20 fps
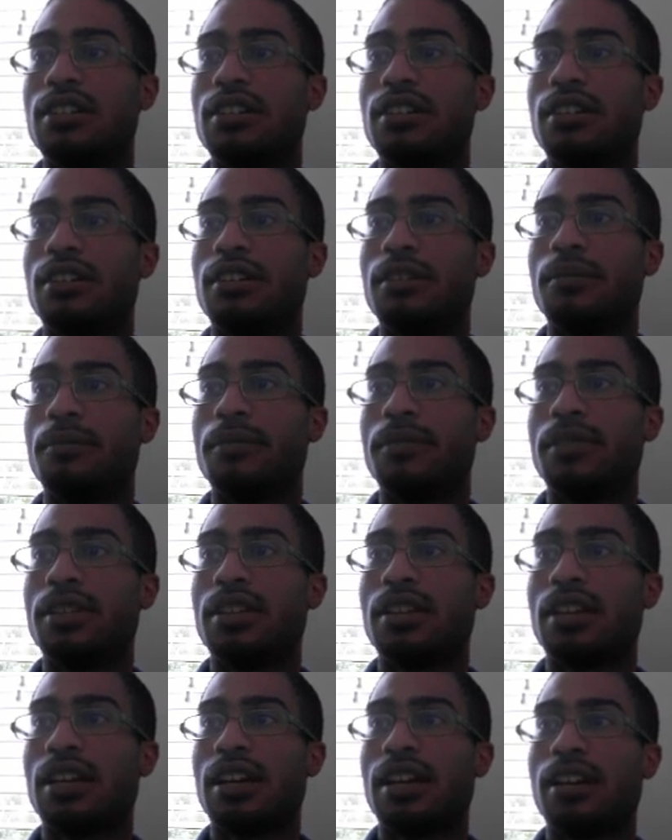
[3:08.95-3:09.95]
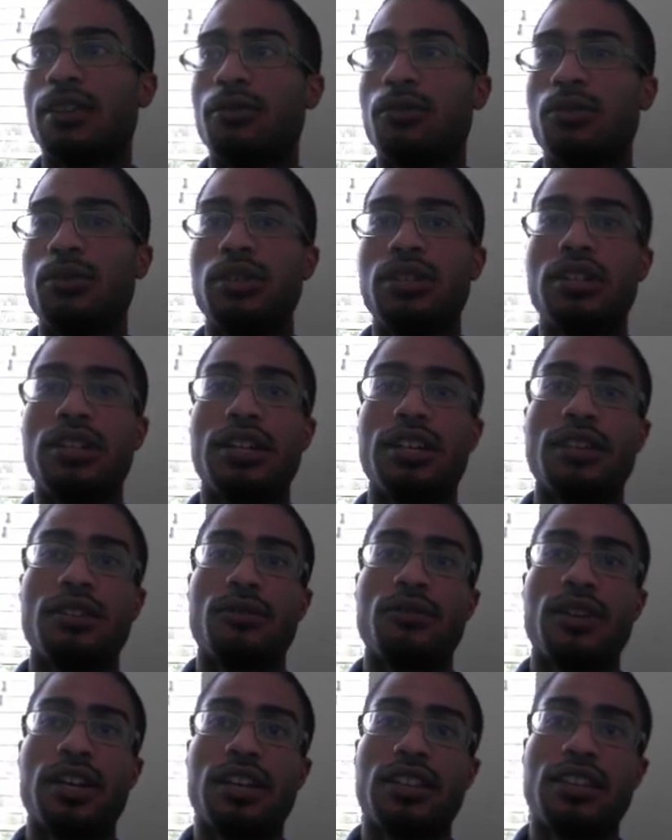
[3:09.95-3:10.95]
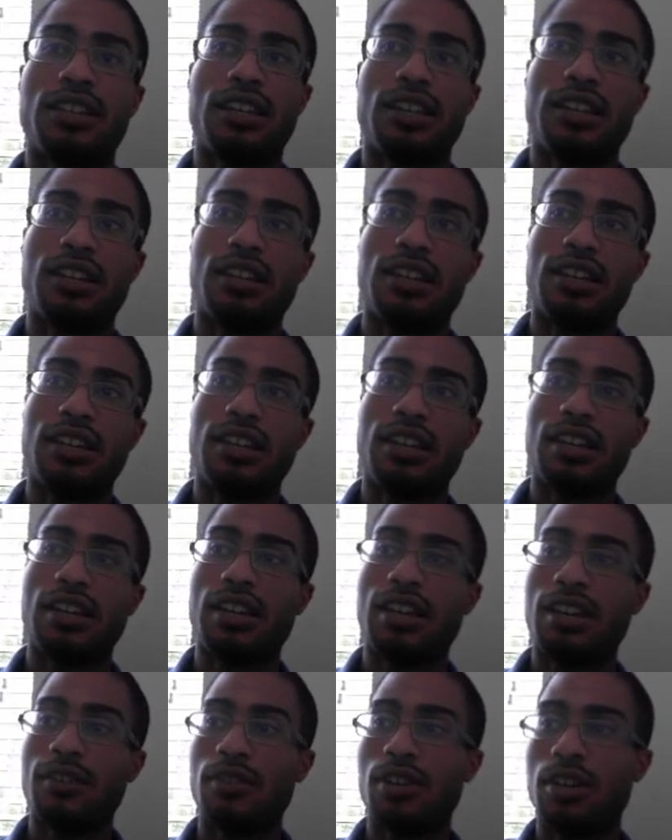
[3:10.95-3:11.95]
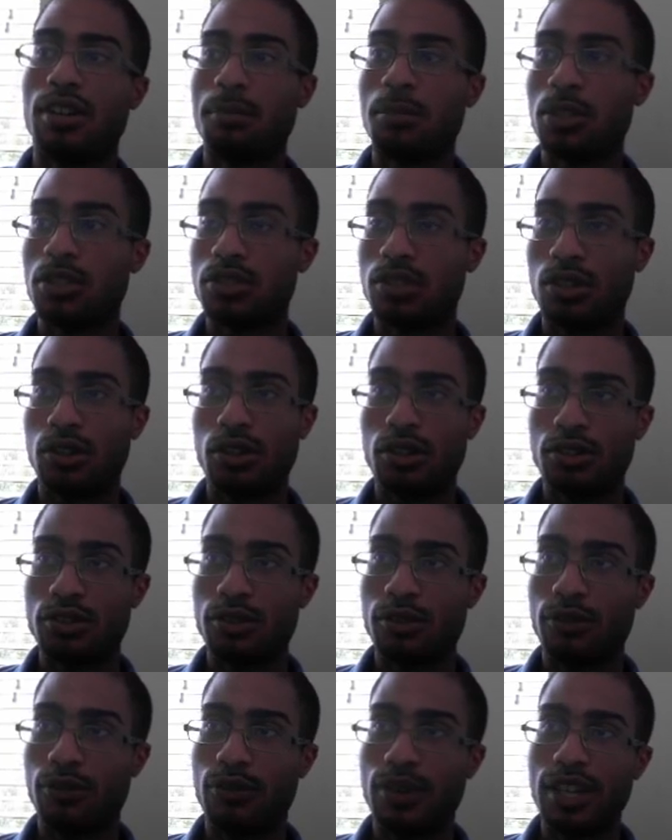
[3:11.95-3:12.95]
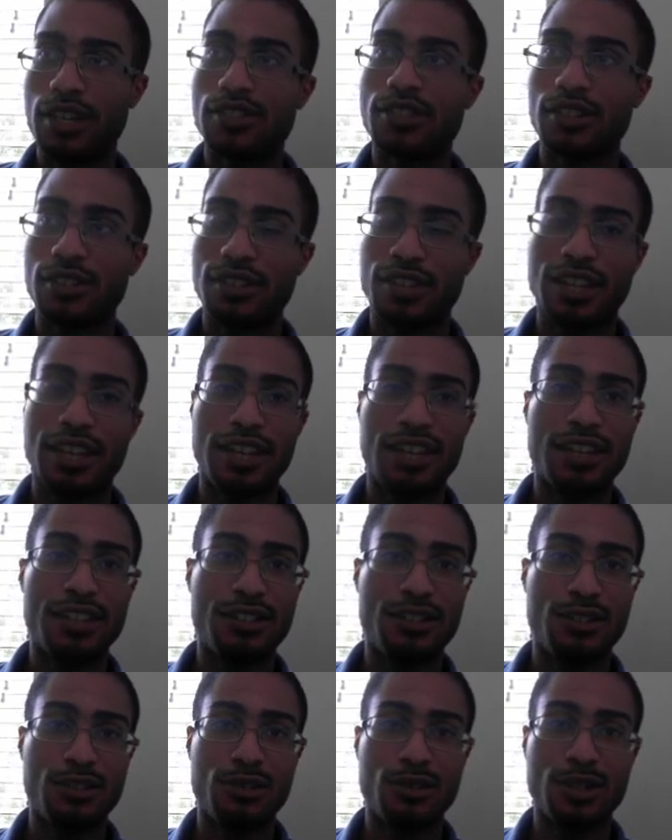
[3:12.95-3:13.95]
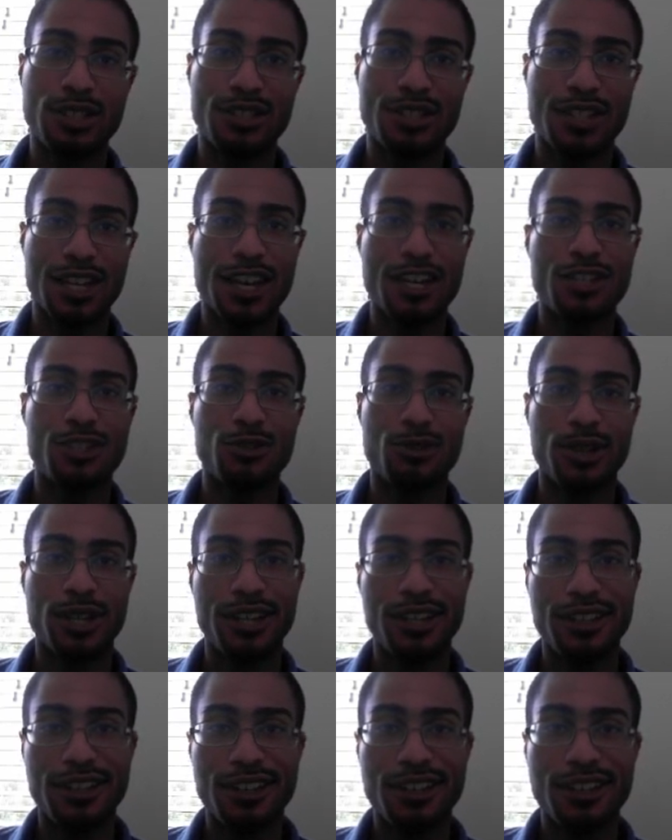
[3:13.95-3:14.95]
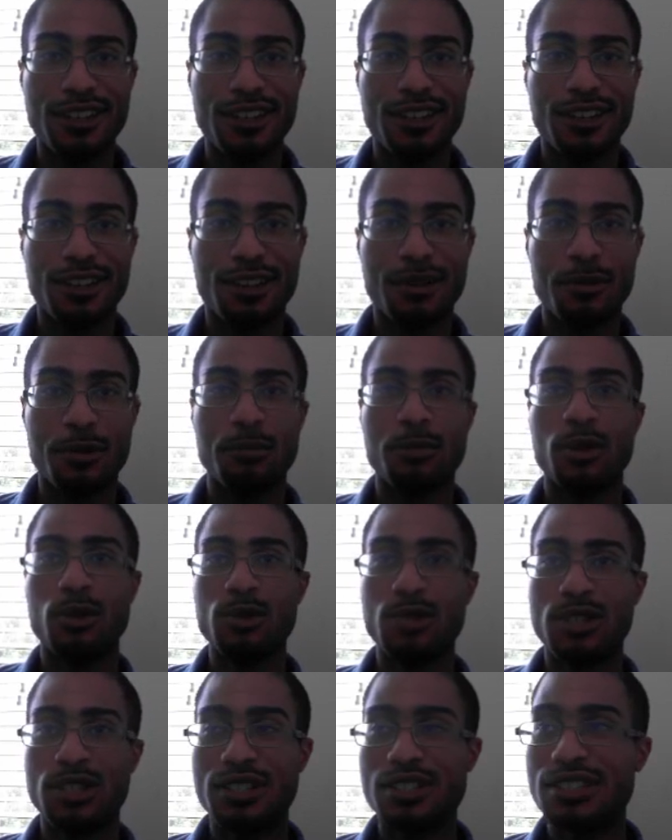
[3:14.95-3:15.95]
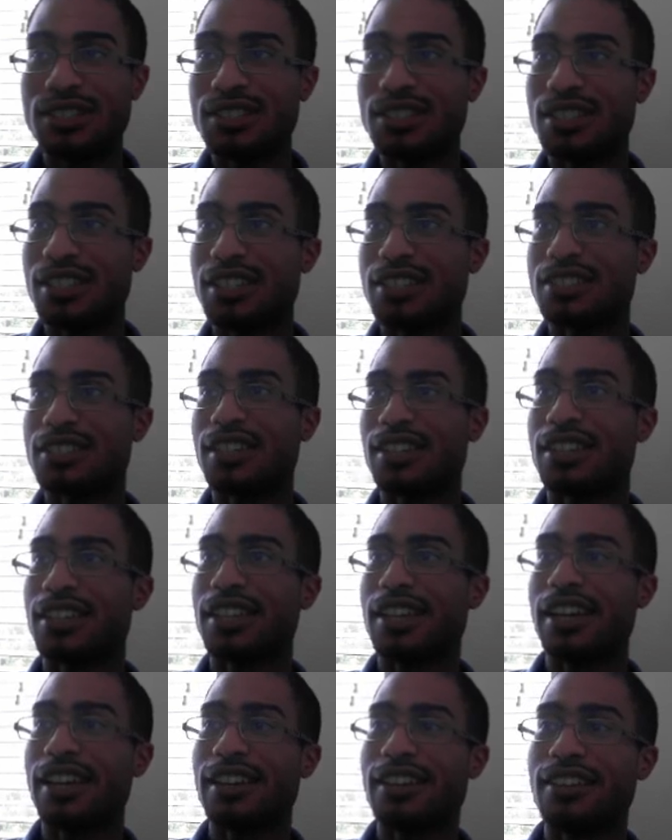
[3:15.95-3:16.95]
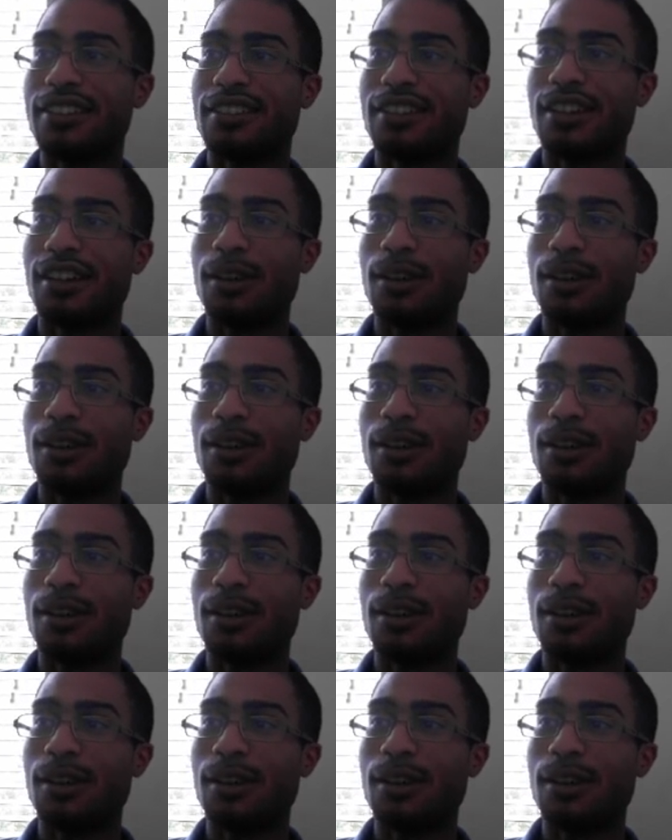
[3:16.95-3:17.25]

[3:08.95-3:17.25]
I really like the fact that I have a much larger face on the head to exaggerate emotions, things like that.